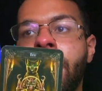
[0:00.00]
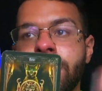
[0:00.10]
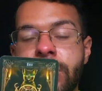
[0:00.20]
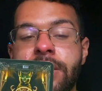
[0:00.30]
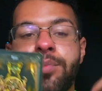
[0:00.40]

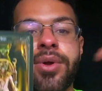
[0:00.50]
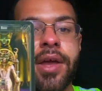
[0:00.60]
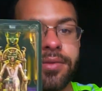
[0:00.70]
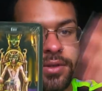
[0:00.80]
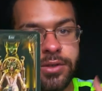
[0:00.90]
trying to bring
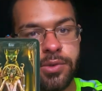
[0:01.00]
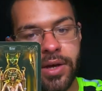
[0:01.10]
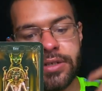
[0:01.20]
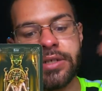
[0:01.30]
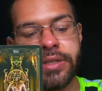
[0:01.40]
out these new
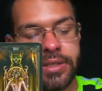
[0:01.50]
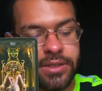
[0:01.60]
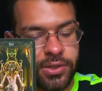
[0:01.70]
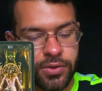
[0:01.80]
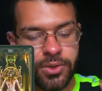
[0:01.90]
ideas into you,